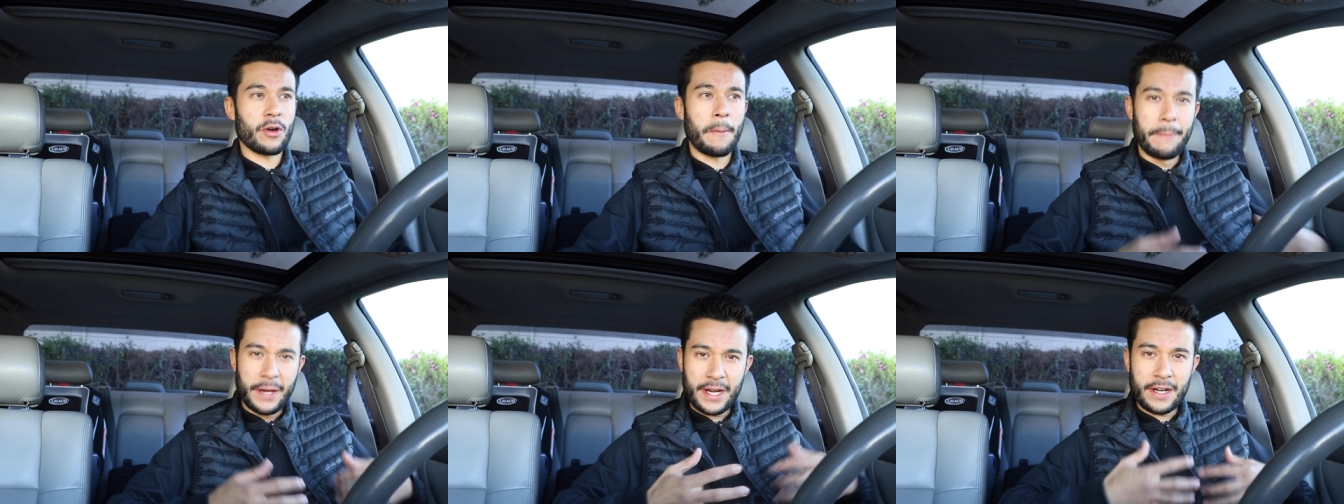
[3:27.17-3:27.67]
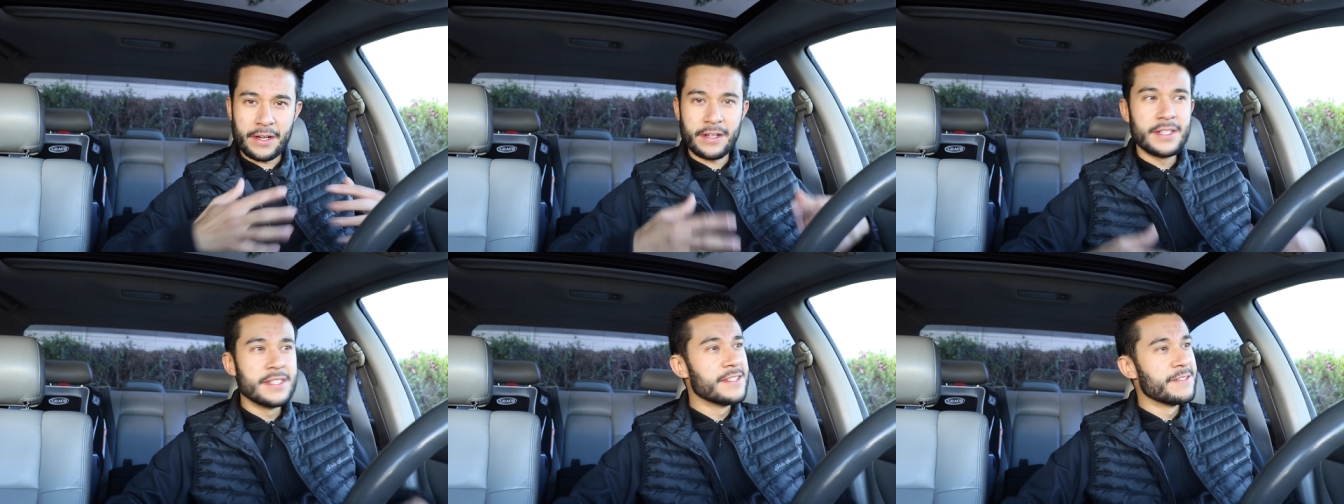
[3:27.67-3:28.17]
Or a bear
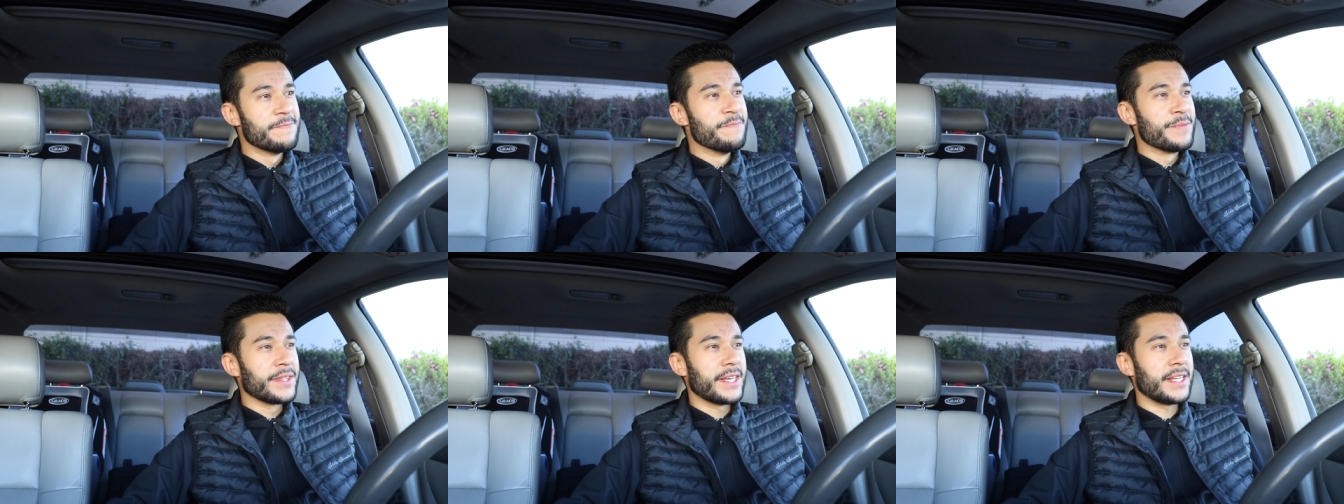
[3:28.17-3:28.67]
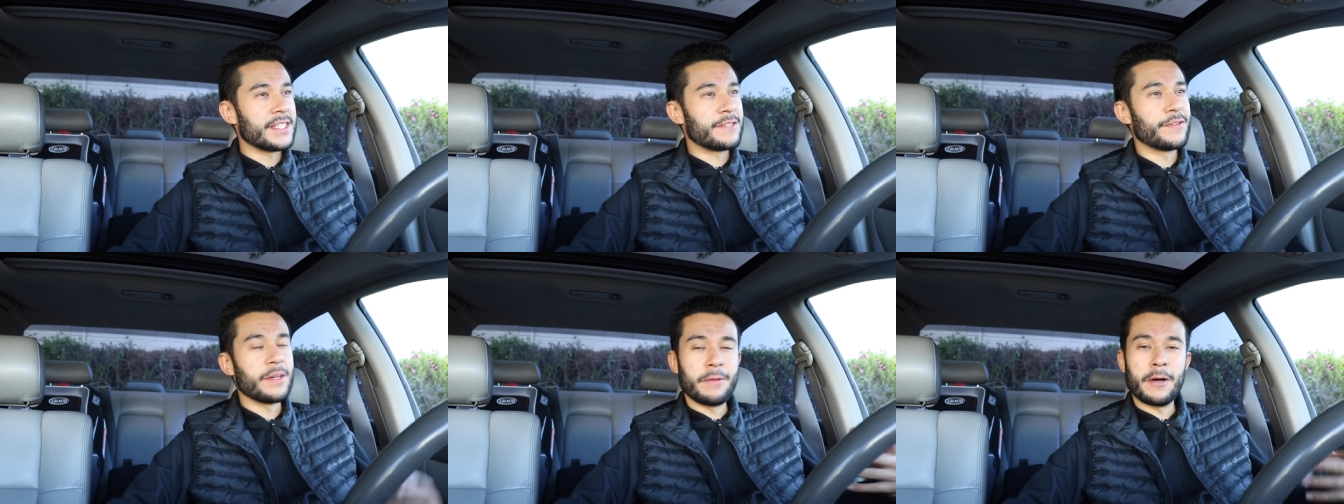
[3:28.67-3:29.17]
and
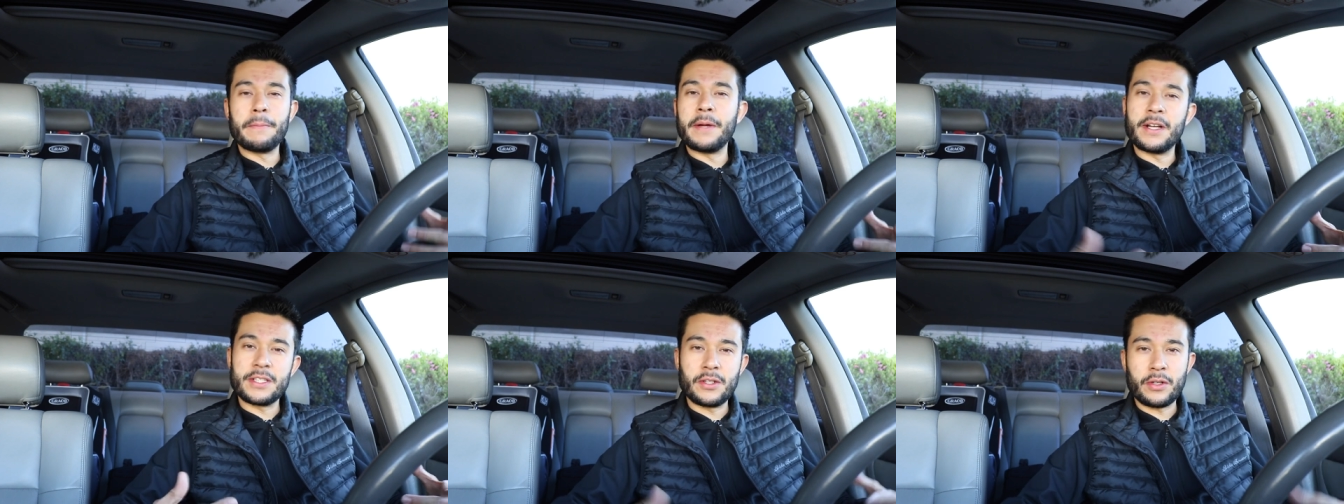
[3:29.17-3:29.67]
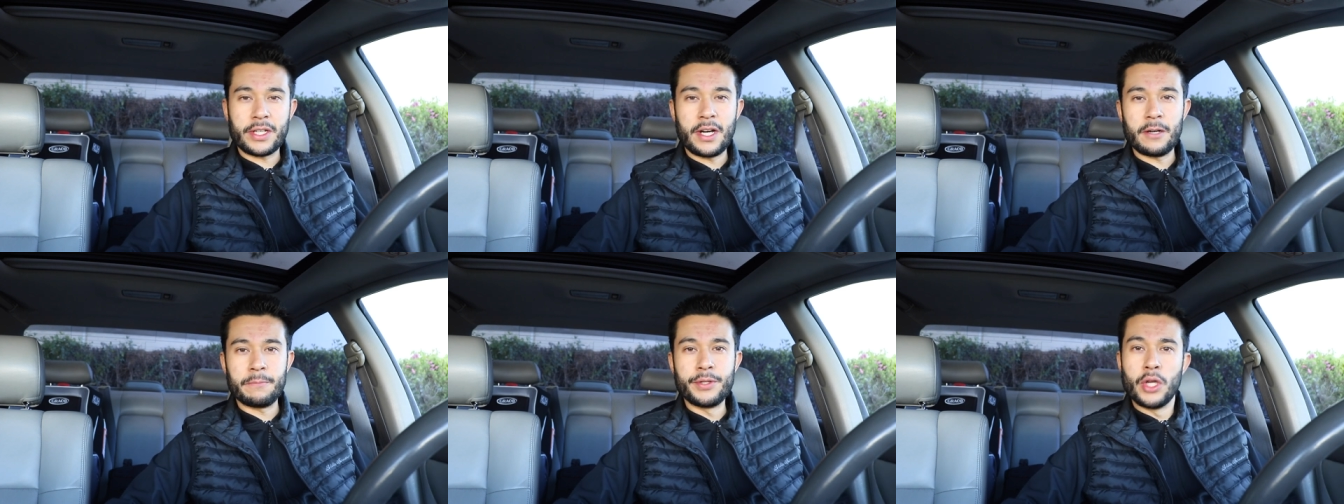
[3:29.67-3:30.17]
his female bear's little cub.